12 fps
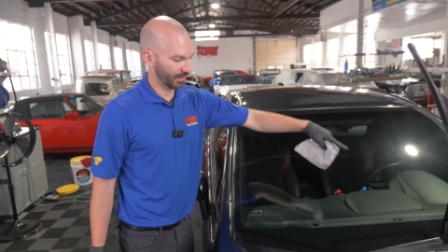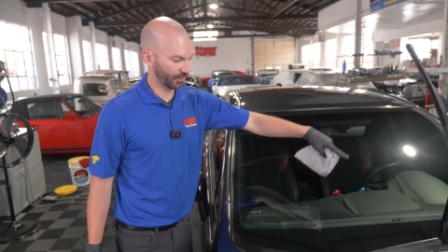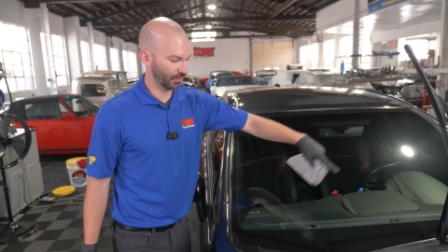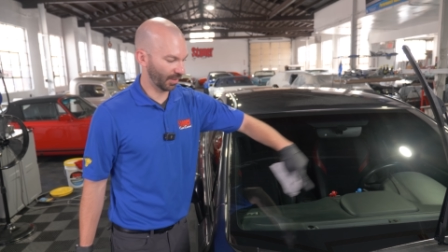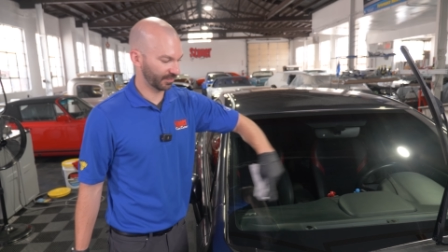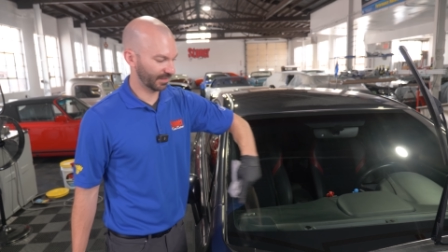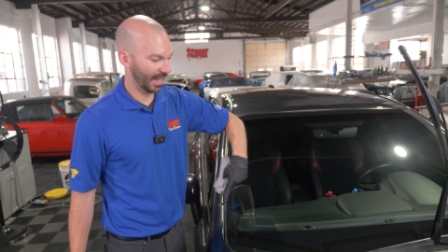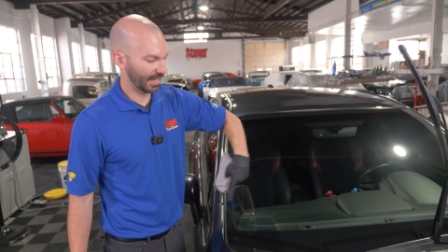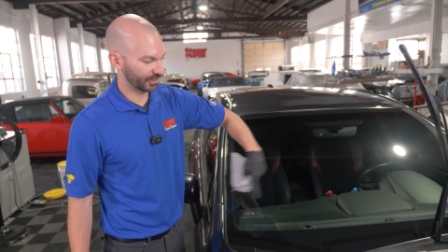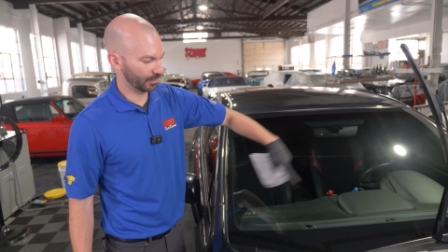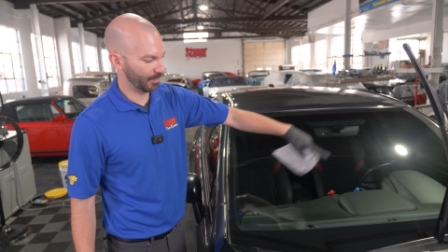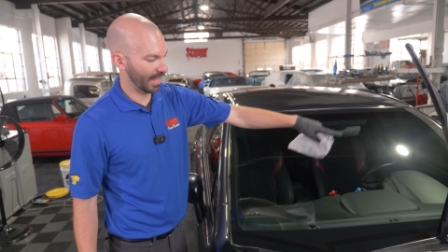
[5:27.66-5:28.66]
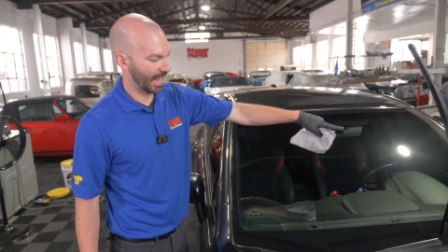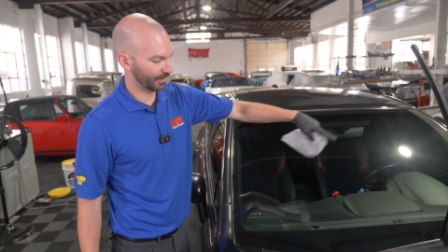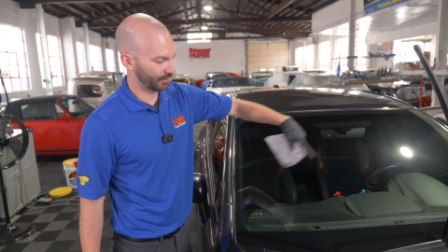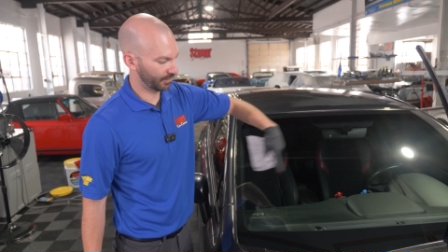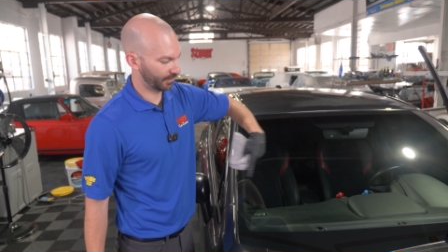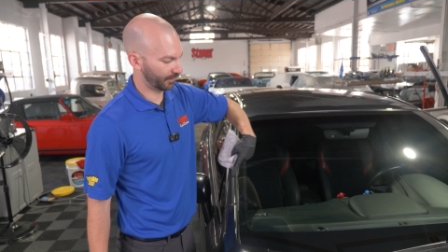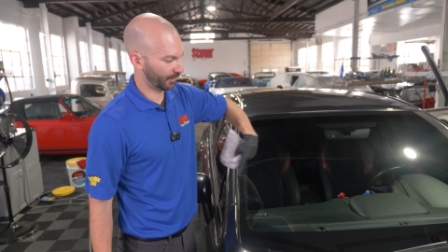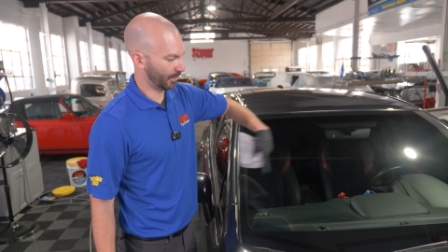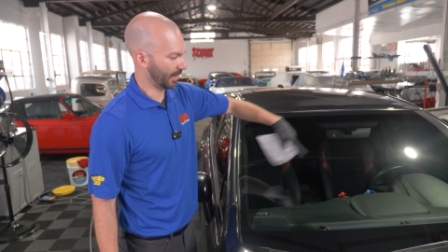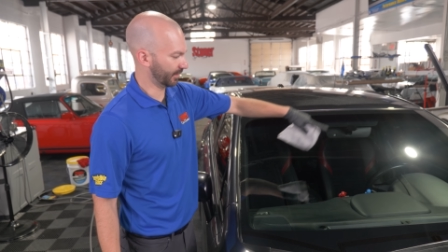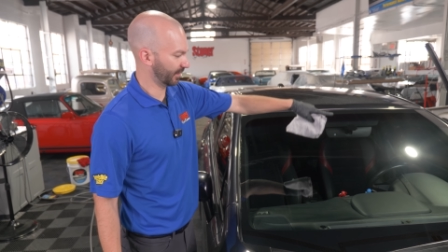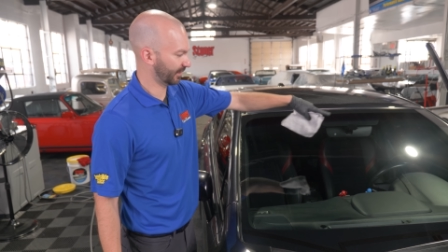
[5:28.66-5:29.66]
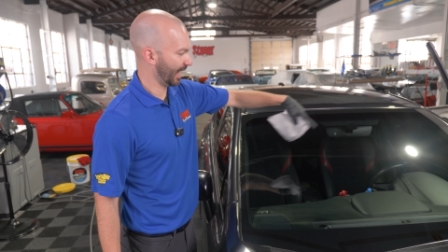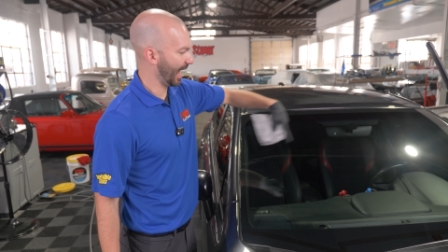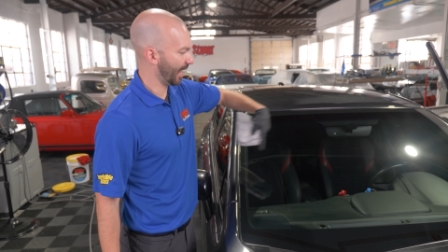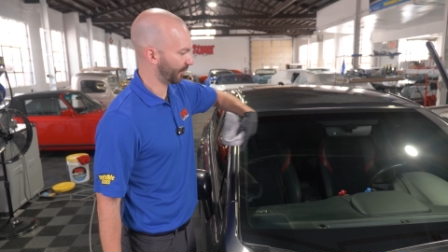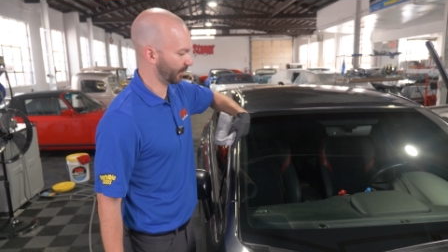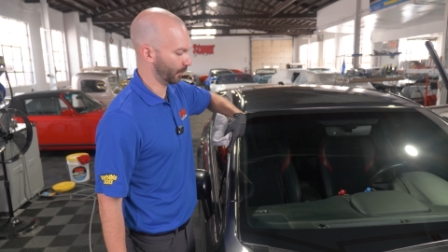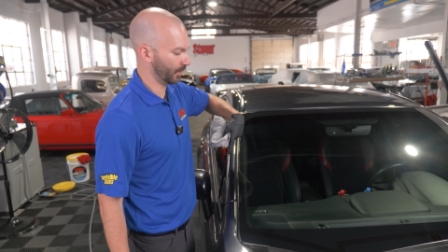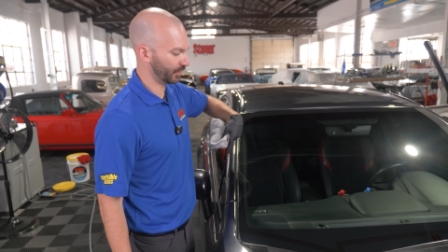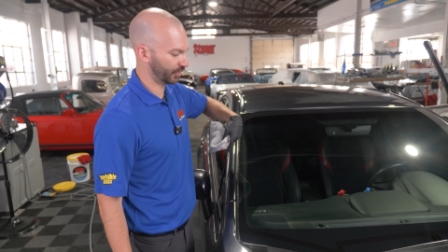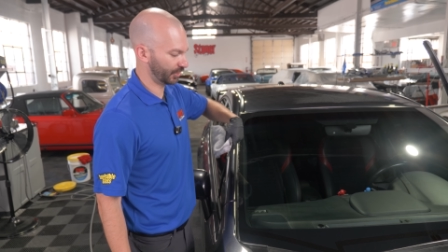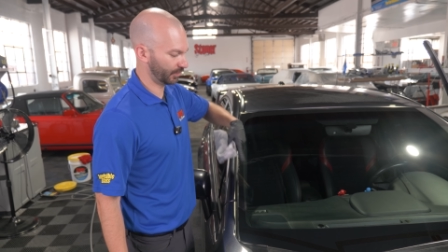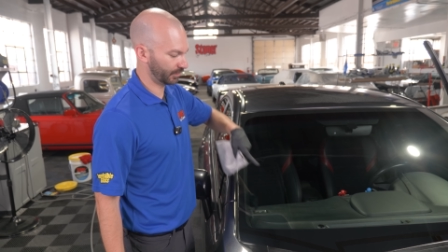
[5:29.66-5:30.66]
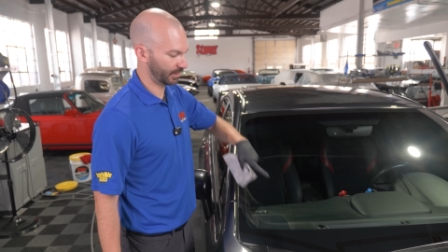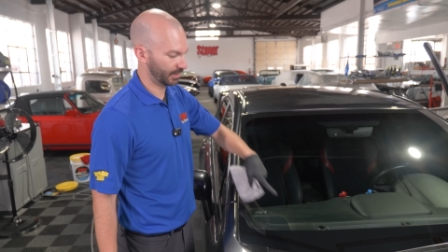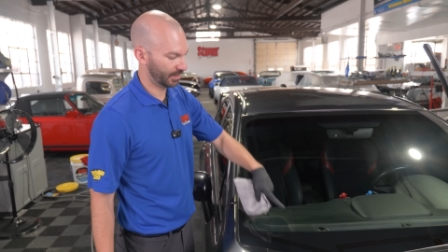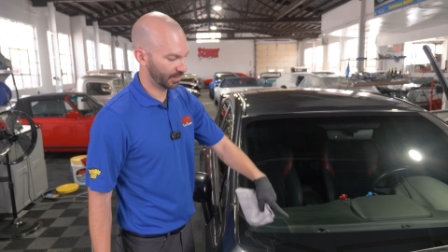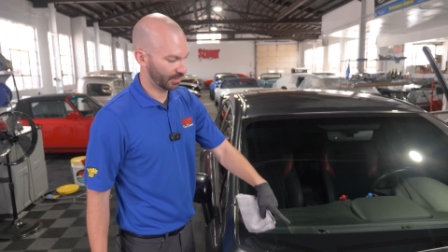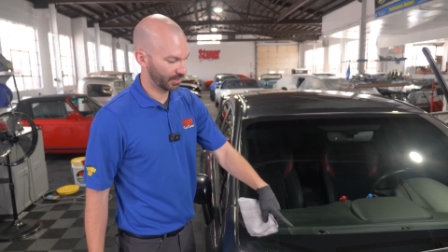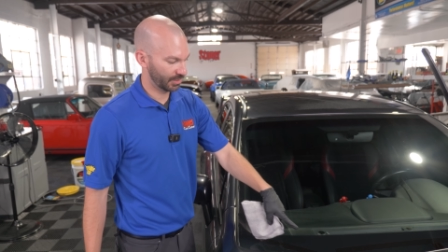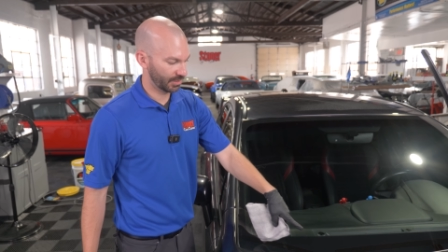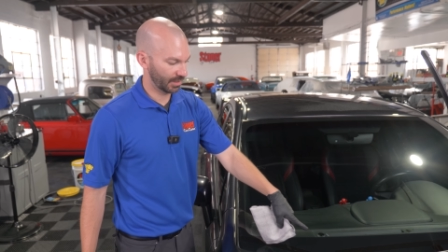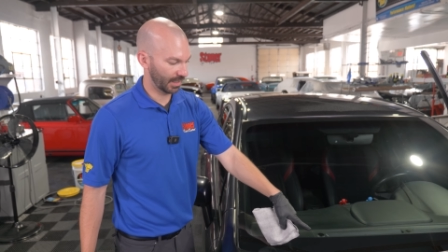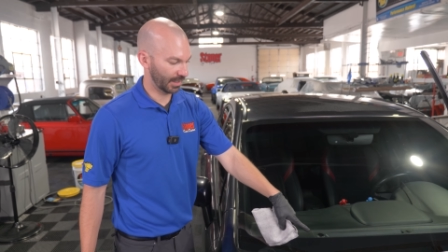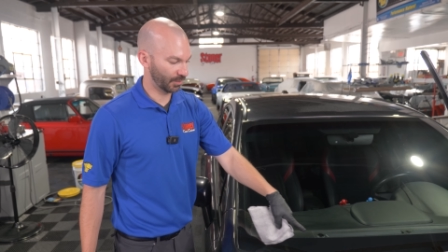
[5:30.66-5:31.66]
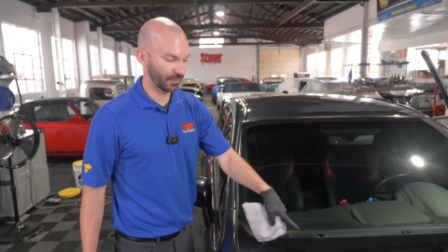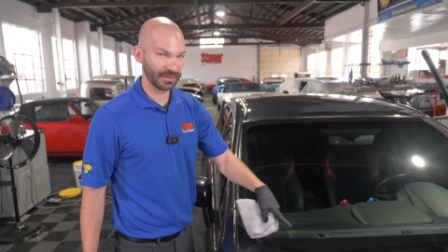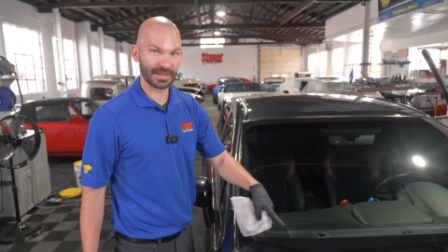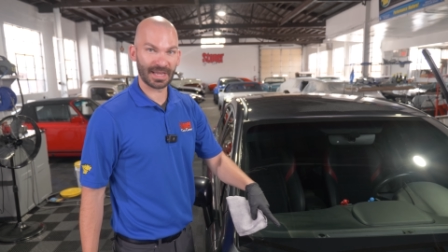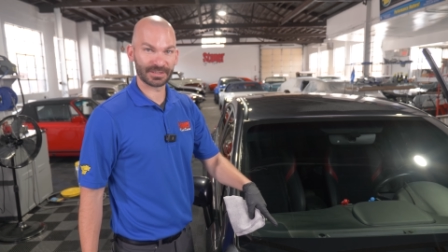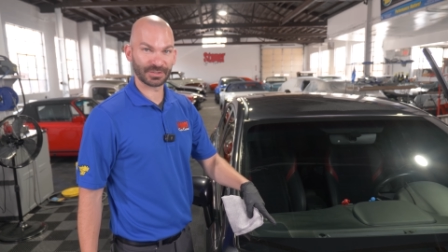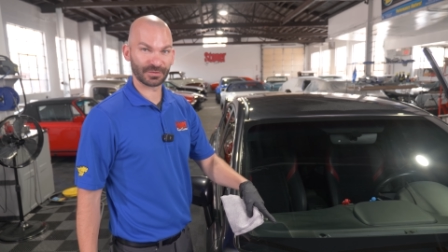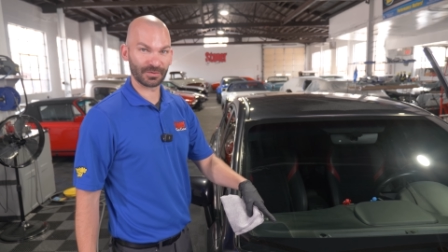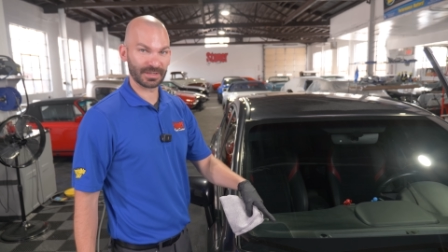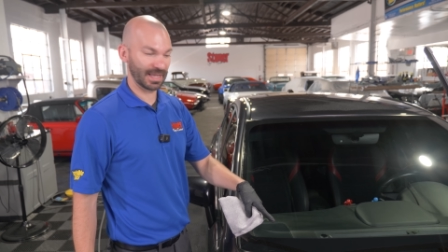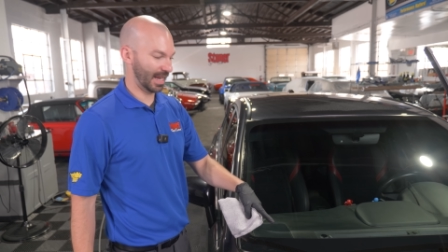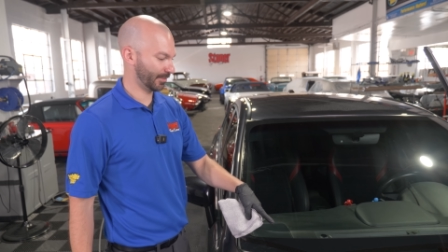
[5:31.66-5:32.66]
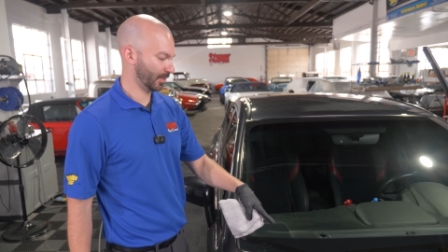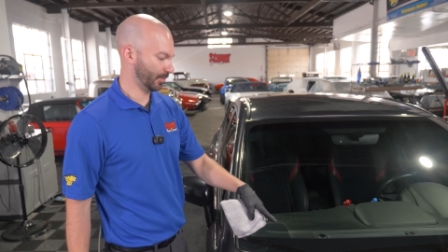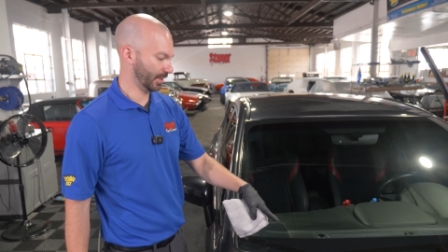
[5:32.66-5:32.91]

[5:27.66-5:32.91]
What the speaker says: and cross-hatching pattern for about this half of the windshield. I don't know if you can catch this on camera,